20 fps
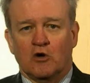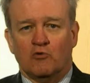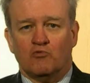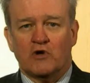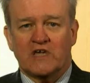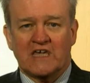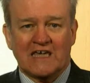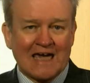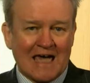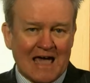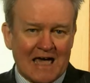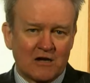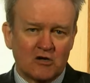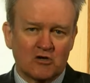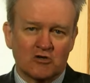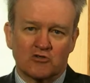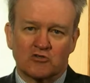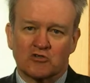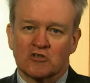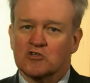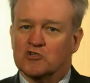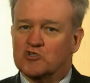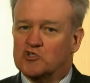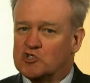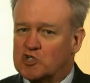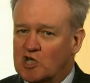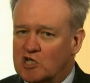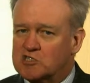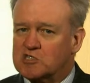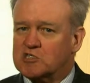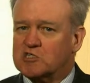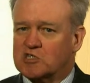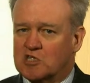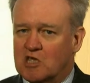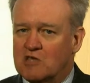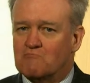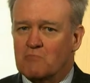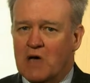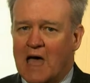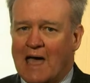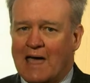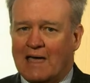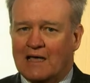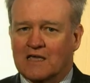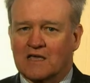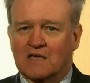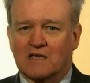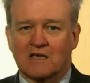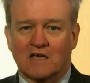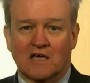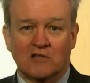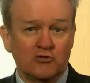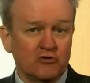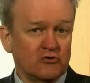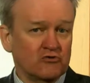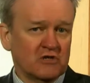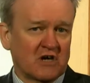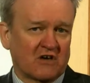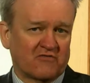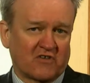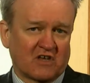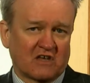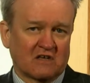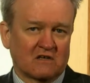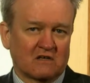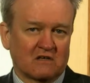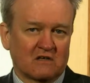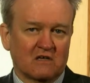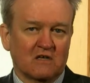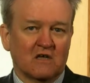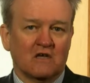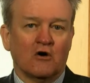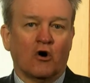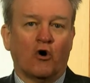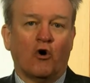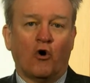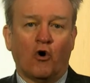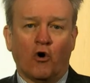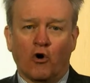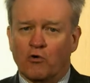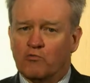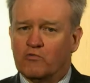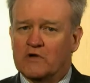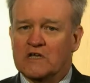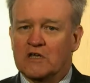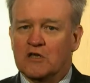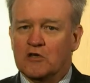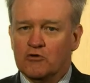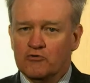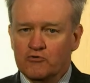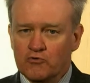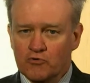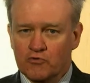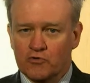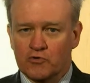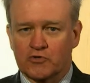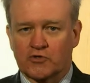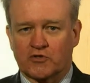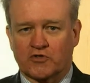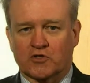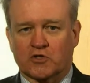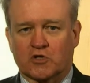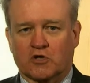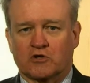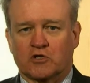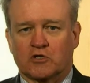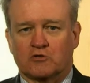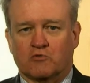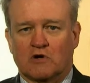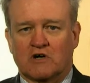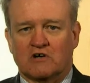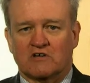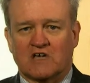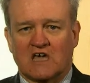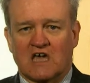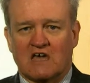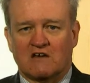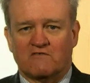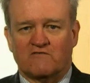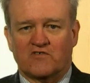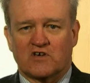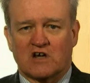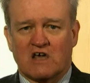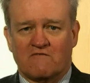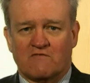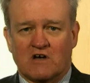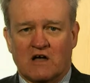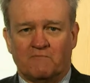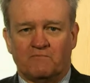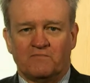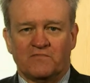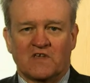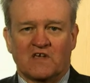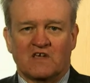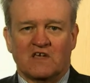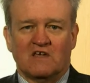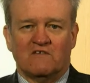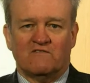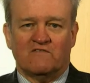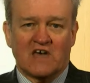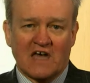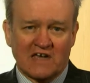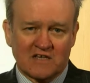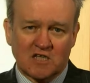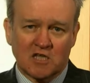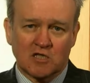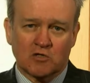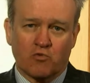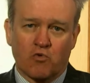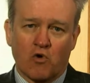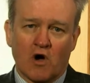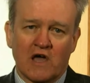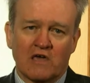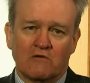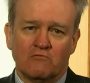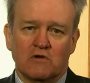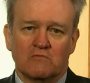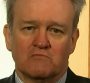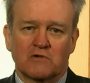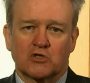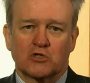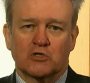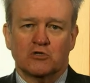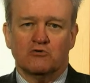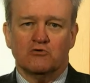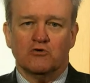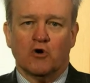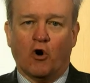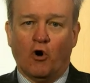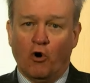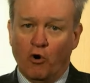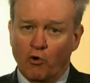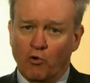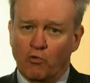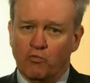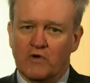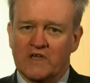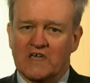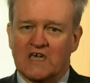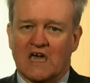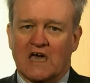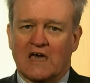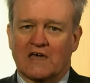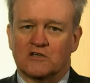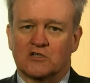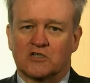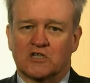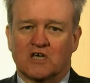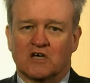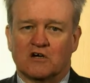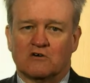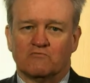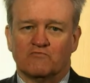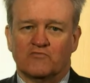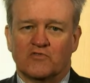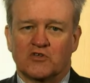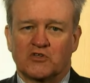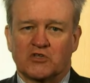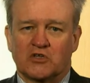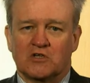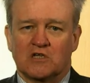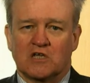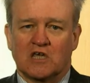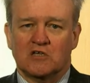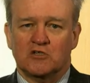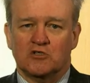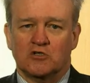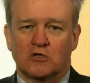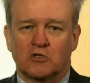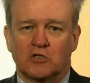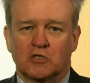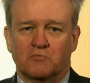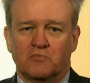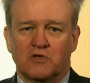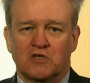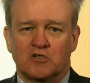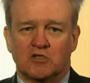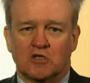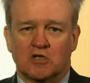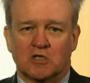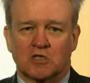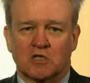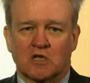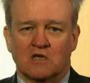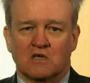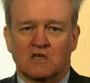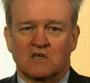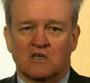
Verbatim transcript: We cannot just sit back and do nothing, or we lose the Scottish wildcat forever. That is why we must do all we can to help this endangered species.